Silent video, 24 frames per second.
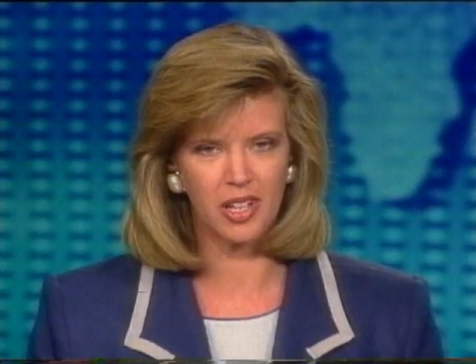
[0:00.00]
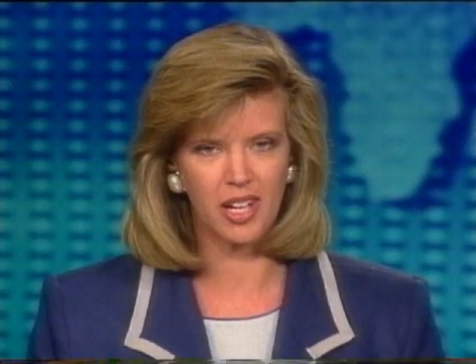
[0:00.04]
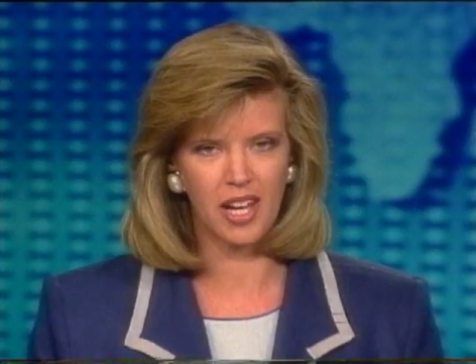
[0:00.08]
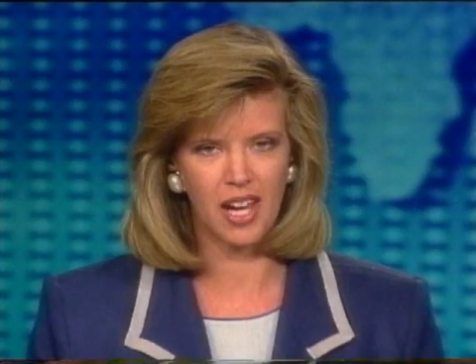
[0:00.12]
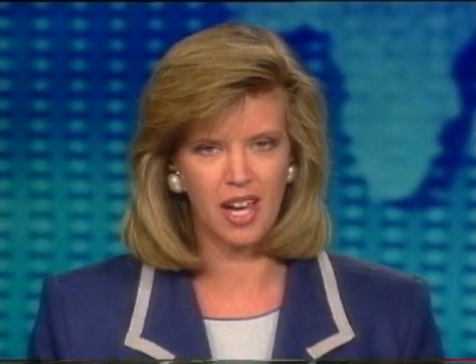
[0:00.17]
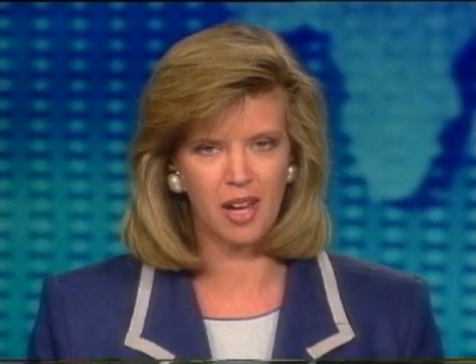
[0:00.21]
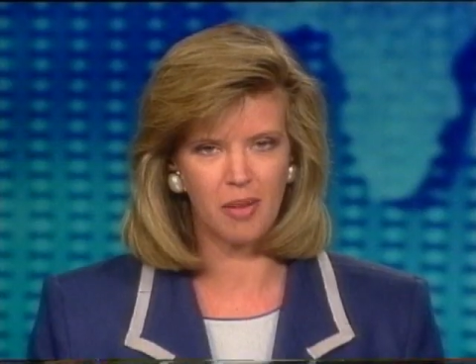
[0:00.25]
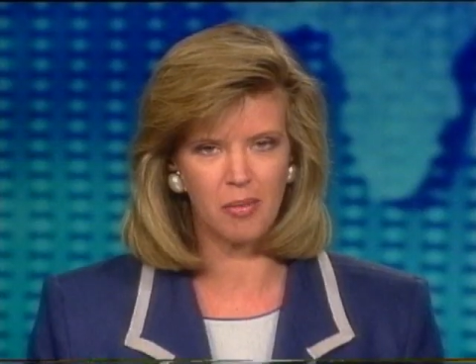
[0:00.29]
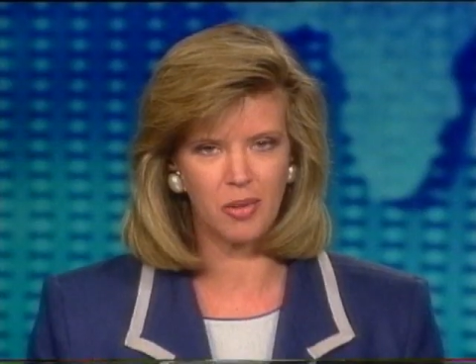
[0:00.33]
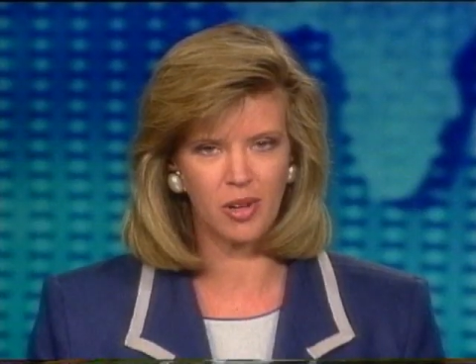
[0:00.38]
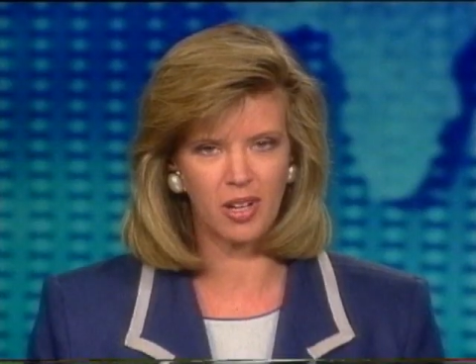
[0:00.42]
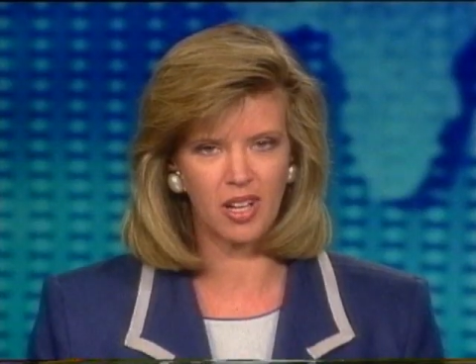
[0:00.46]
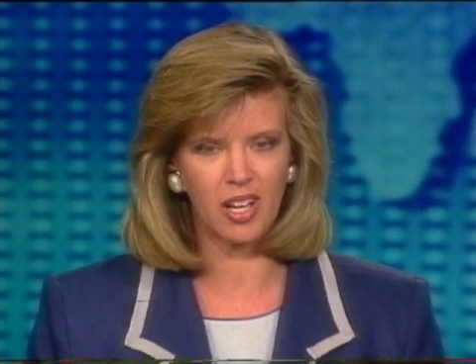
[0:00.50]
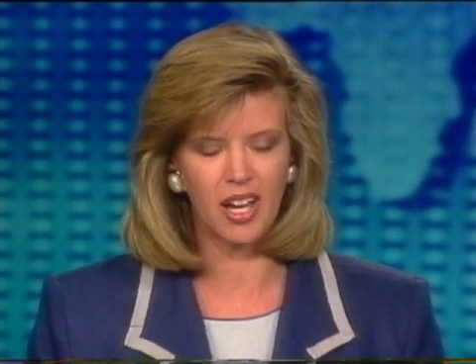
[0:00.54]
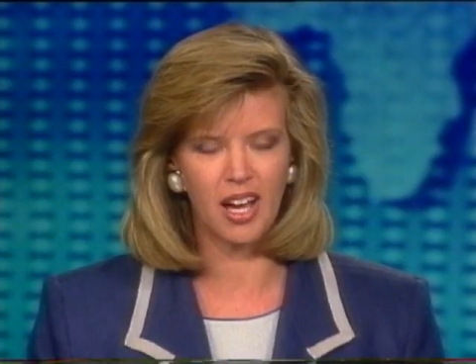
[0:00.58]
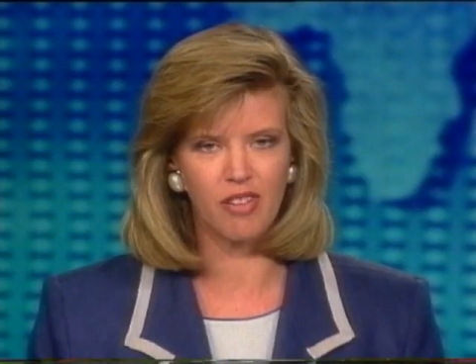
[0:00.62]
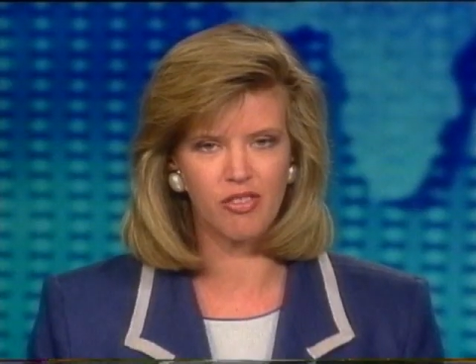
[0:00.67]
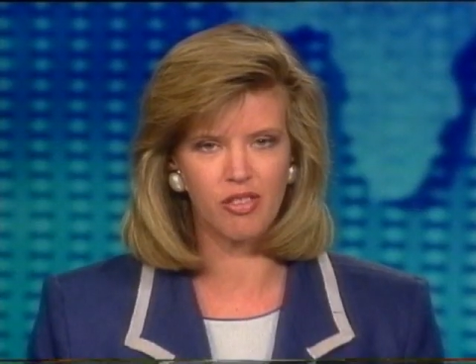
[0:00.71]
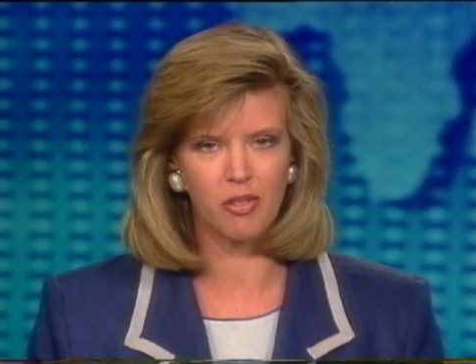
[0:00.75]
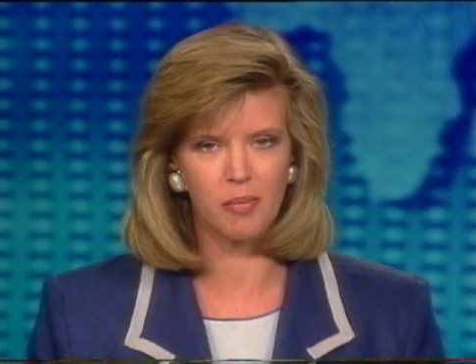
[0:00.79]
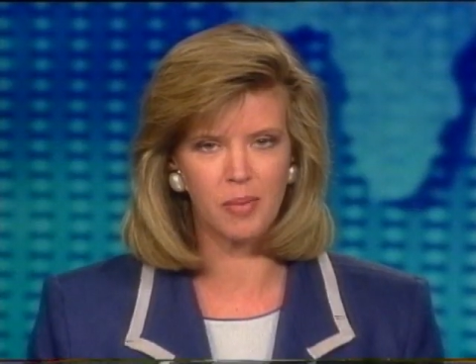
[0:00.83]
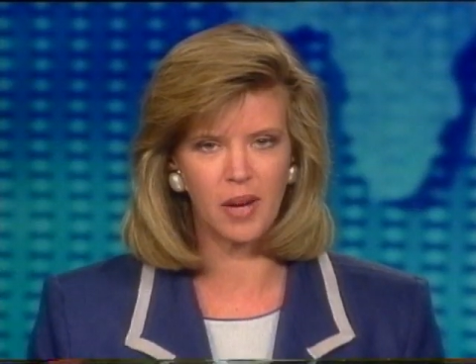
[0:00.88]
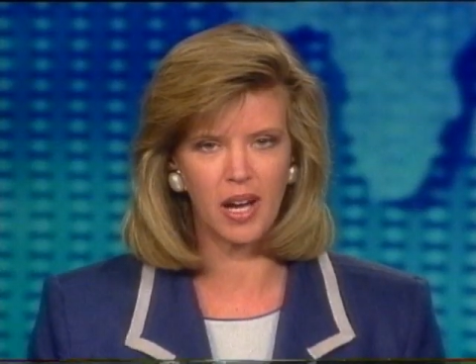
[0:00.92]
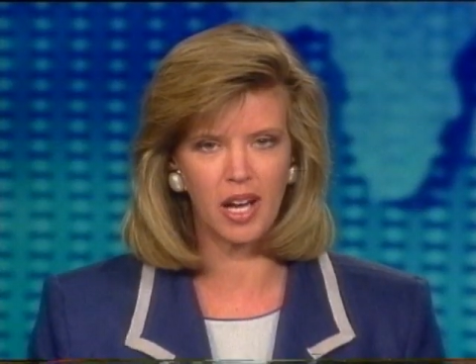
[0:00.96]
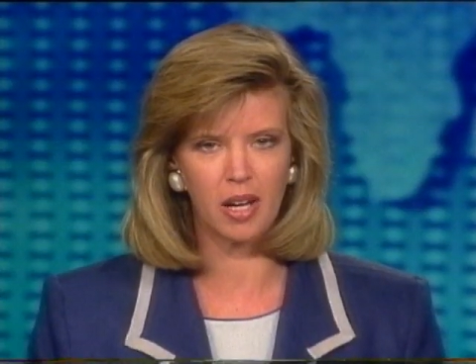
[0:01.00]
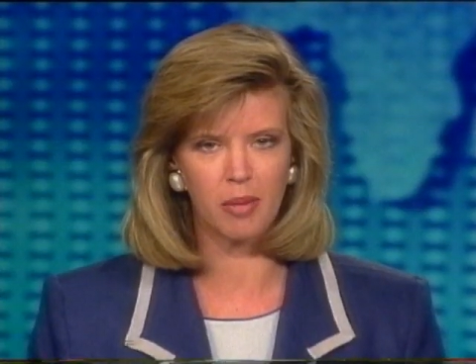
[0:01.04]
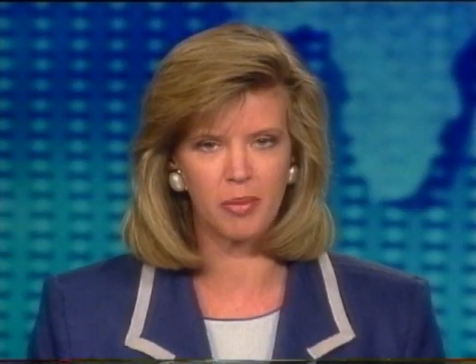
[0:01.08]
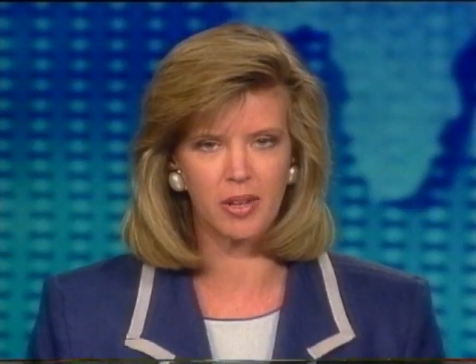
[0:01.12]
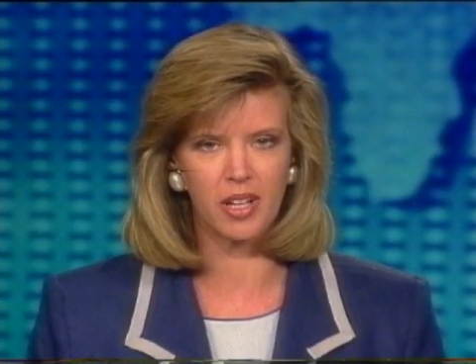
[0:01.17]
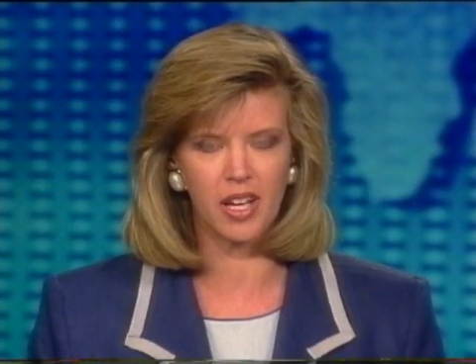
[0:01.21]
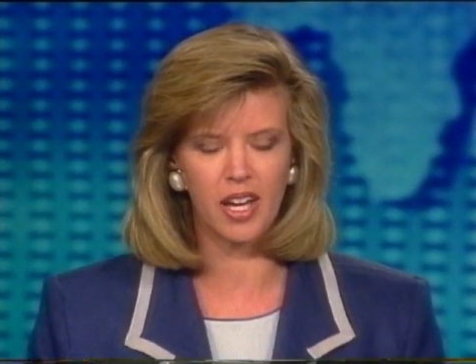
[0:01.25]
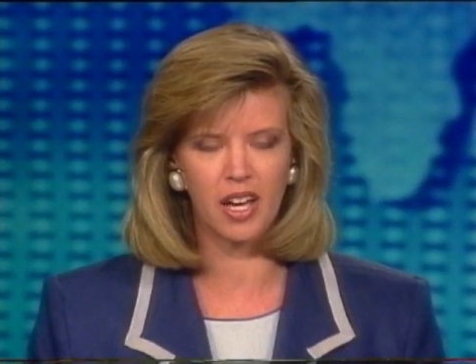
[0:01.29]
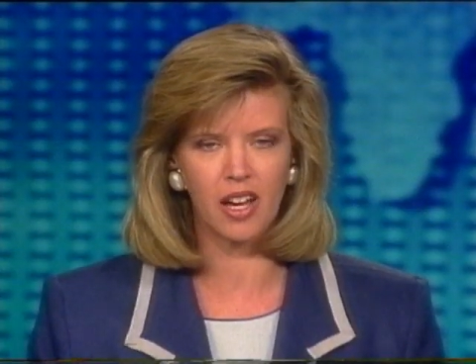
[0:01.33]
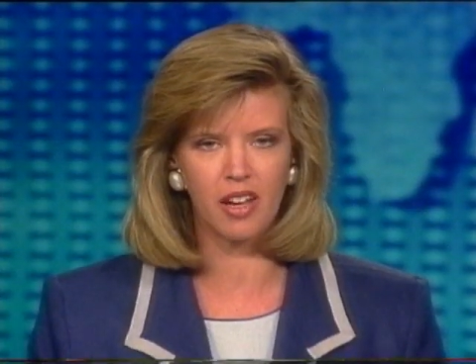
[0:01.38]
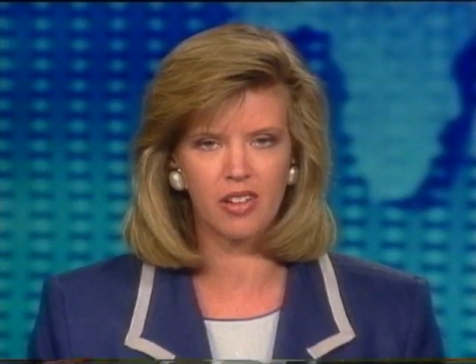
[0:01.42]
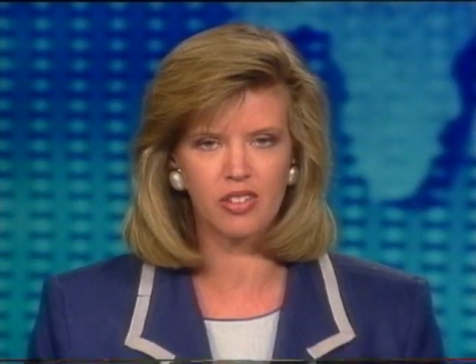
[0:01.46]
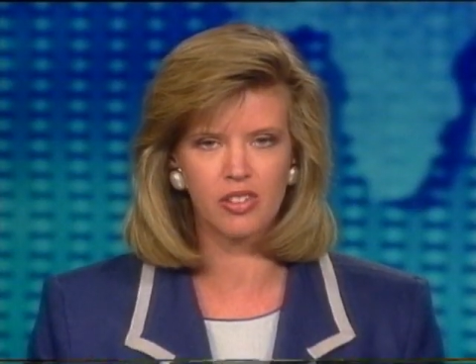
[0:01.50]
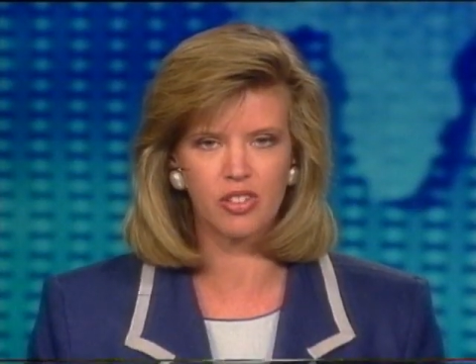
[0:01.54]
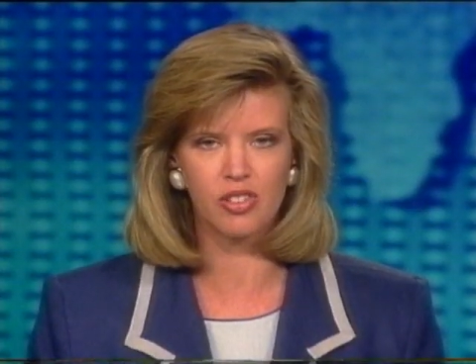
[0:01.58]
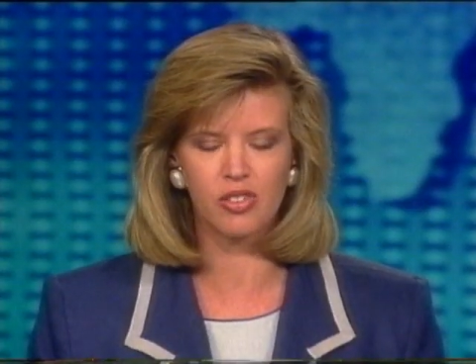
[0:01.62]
in Canberra, live from Parliament House.